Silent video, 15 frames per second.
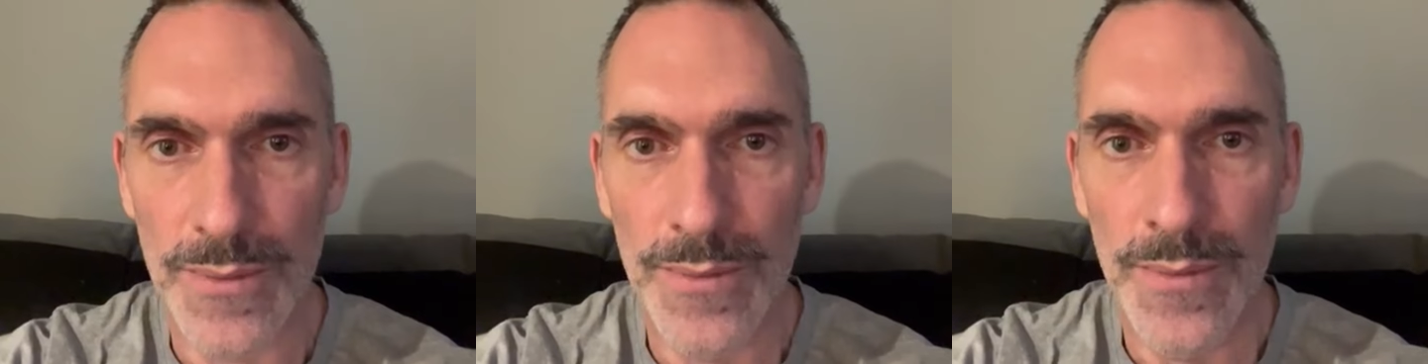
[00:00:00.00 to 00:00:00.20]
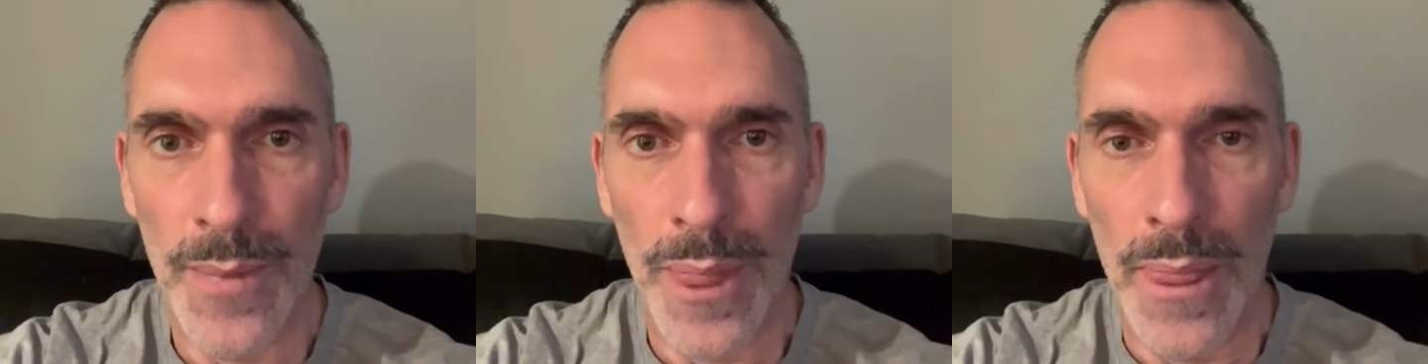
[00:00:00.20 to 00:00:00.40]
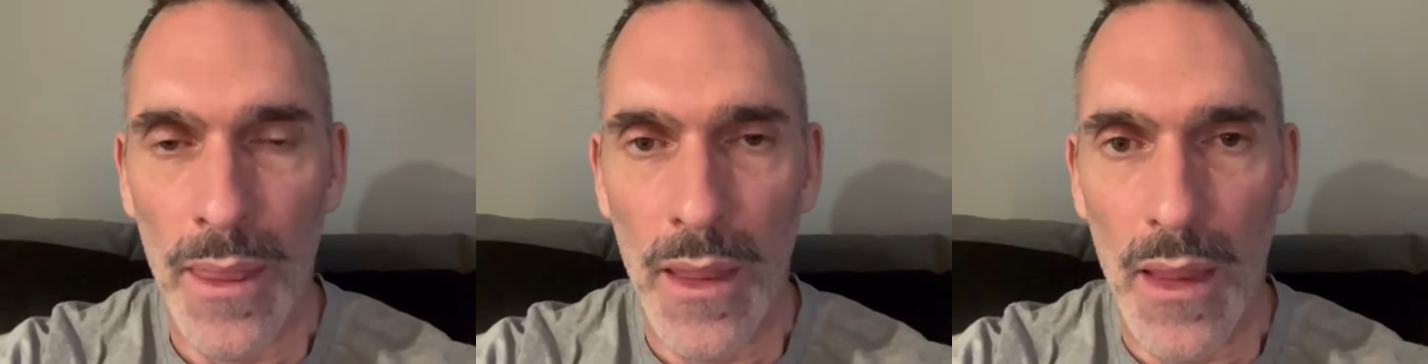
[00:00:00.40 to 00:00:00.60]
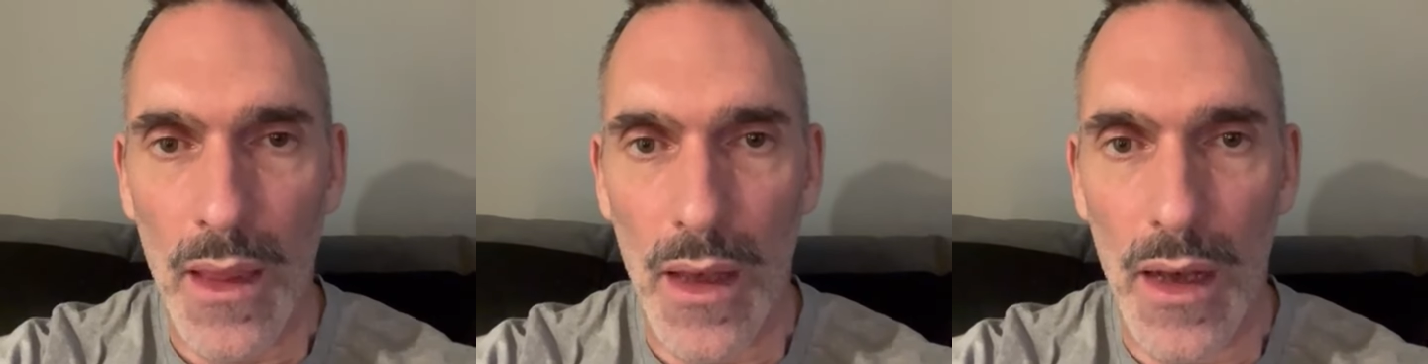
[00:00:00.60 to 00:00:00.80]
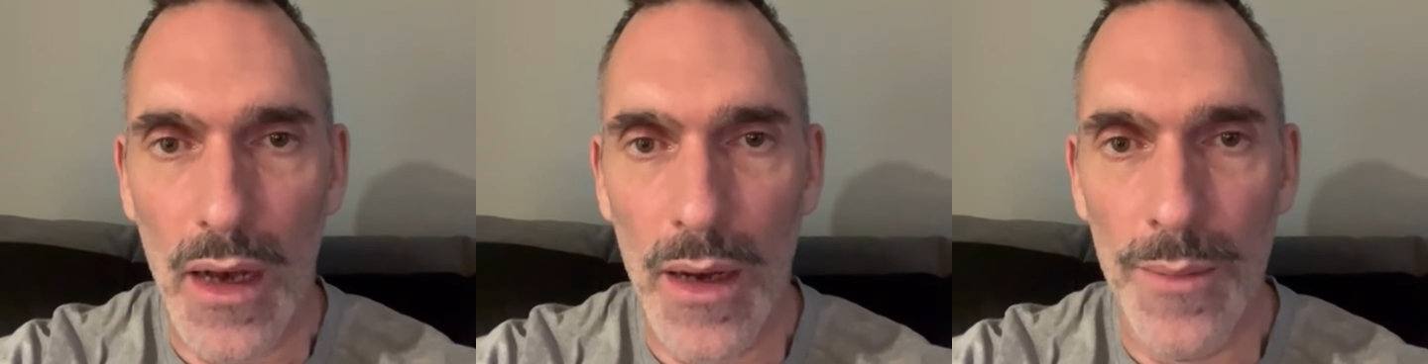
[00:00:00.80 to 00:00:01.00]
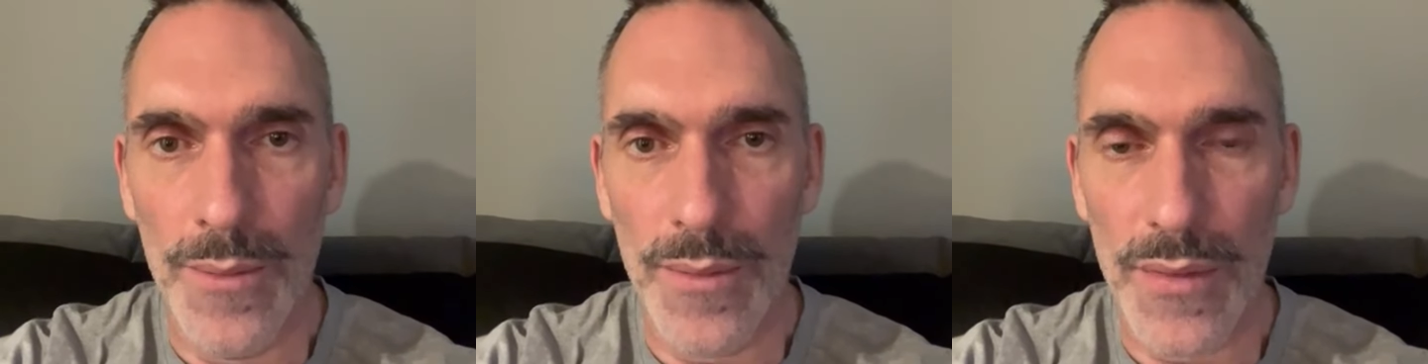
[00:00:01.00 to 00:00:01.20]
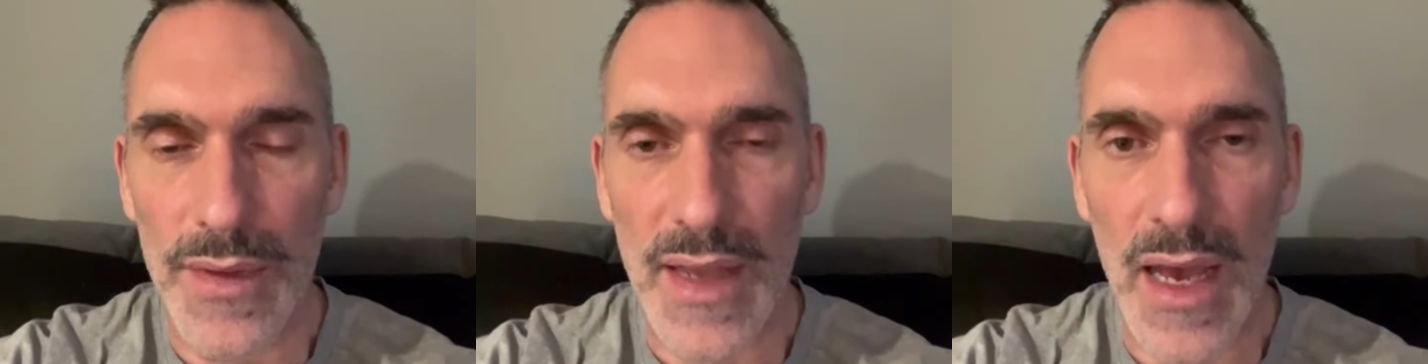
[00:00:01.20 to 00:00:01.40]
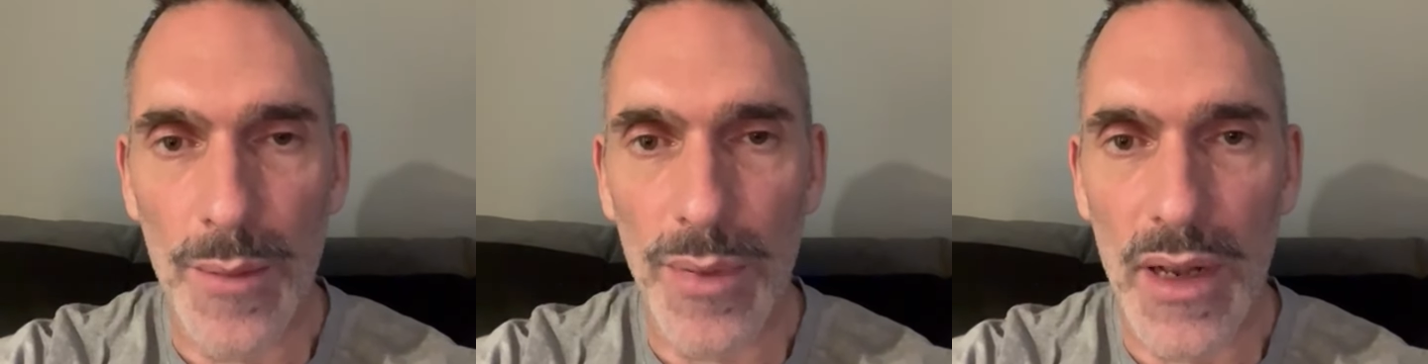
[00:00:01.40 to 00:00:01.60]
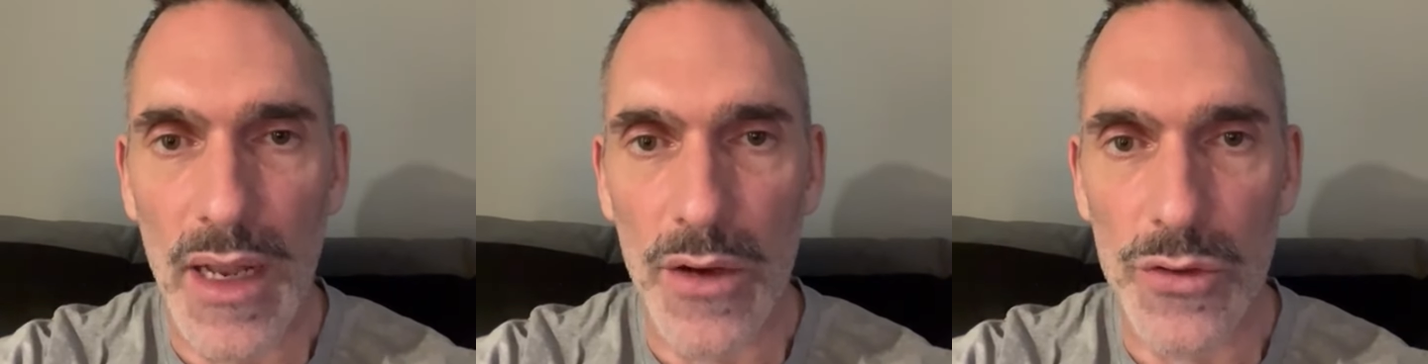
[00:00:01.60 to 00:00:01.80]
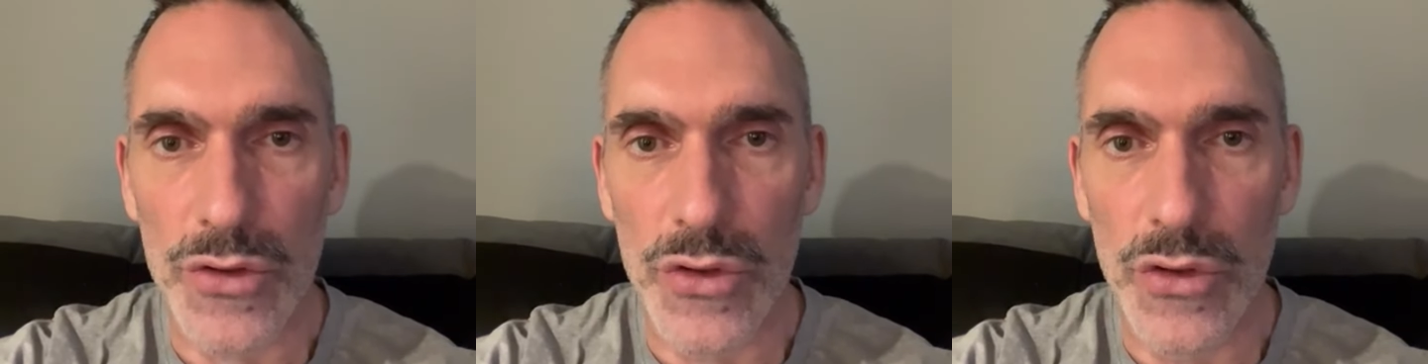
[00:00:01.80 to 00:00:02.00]
The app
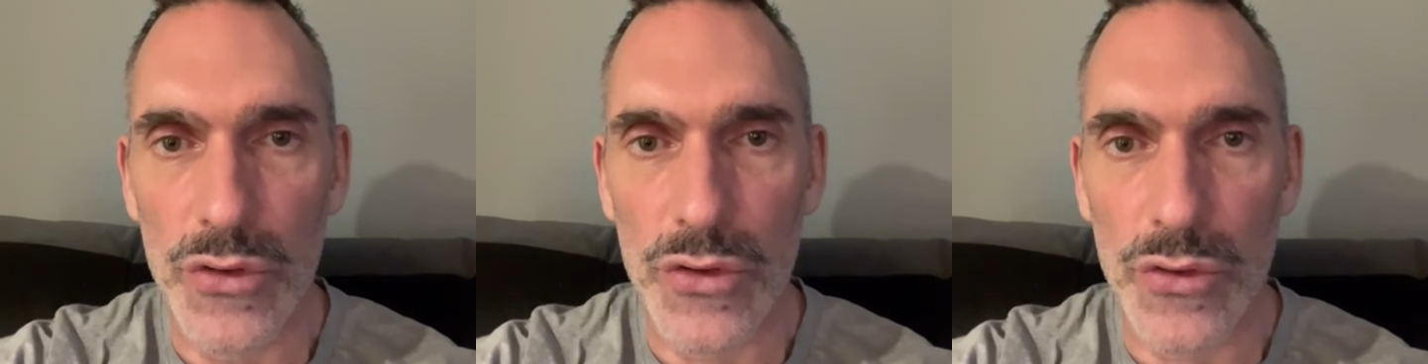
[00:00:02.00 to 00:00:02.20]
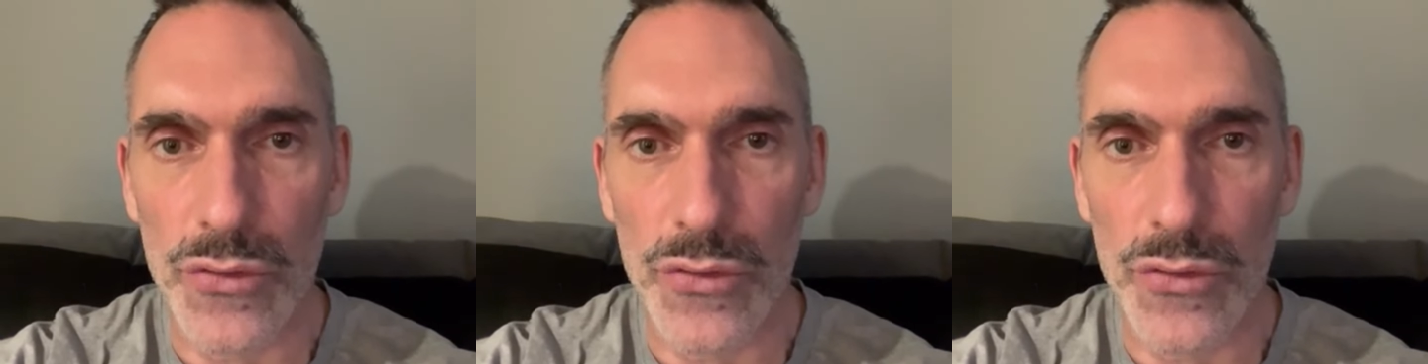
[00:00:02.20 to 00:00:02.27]
allows you